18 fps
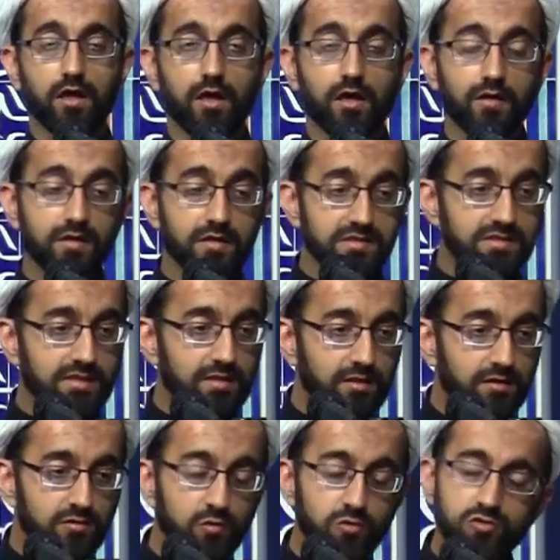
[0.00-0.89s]
Allah is
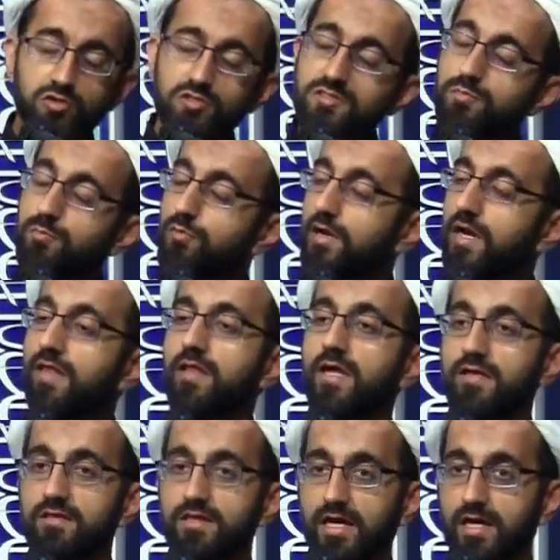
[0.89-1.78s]
saying that don't just pray
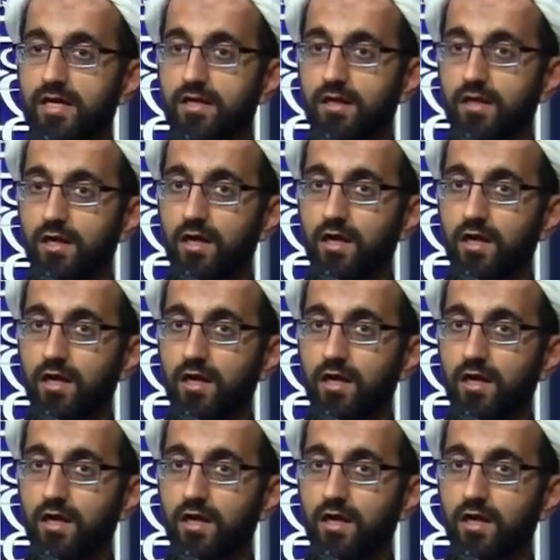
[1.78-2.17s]
like that.